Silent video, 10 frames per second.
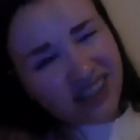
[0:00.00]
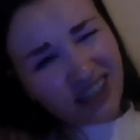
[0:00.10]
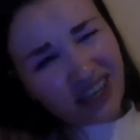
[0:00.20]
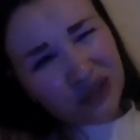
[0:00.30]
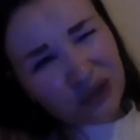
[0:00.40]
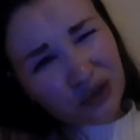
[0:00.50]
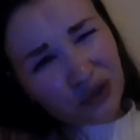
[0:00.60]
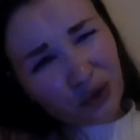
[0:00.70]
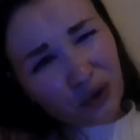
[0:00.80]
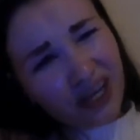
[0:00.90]
I don't
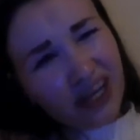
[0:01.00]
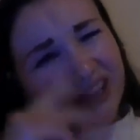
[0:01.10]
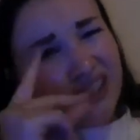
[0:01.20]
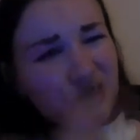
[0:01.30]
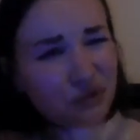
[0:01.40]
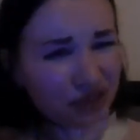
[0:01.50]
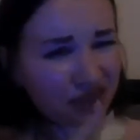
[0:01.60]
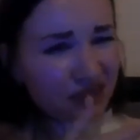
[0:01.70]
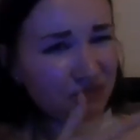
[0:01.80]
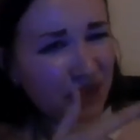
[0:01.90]
know, this one
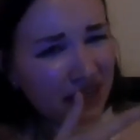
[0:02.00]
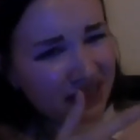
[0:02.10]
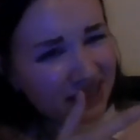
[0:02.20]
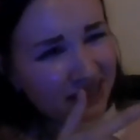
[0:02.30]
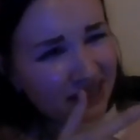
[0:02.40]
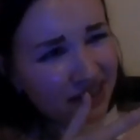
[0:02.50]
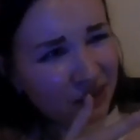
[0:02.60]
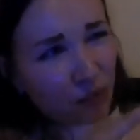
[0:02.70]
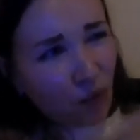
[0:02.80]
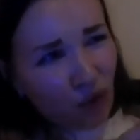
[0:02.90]
is better
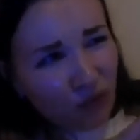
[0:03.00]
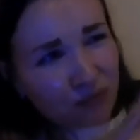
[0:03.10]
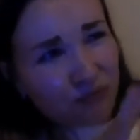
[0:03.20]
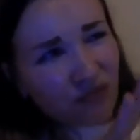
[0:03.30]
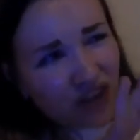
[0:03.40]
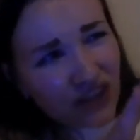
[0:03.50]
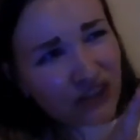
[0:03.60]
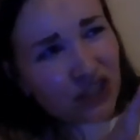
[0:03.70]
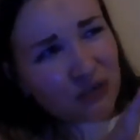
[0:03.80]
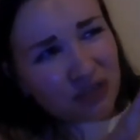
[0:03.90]
and more
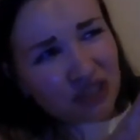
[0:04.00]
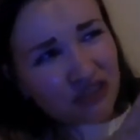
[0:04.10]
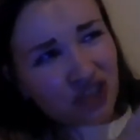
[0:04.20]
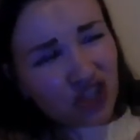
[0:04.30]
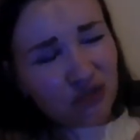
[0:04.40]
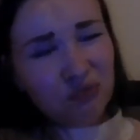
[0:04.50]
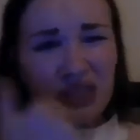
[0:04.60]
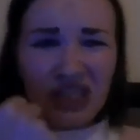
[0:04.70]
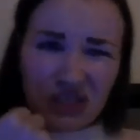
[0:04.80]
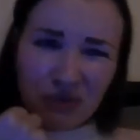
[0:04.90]
financially beneficial, but
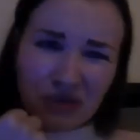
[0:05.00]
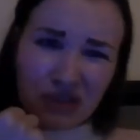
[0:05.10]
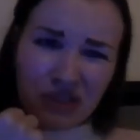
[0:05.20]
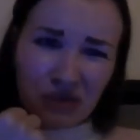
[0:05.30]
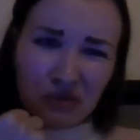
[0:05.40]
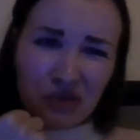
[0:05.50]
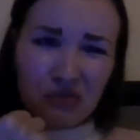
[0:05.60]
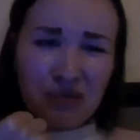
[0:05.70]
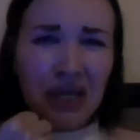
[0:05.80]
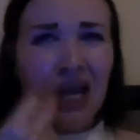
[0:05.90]
this one is closer to
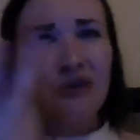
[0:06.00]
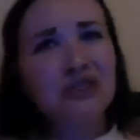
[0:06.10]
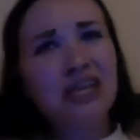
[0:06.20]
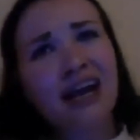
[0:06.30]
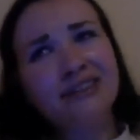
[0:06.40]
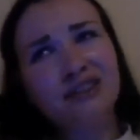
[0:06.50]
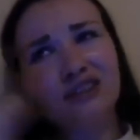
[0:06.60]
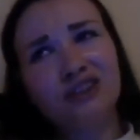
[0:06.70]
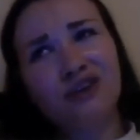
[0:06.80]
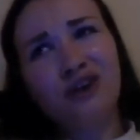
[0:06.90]
my house. I don't
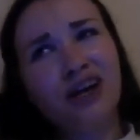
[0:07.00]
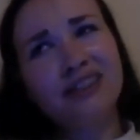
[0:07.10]
know.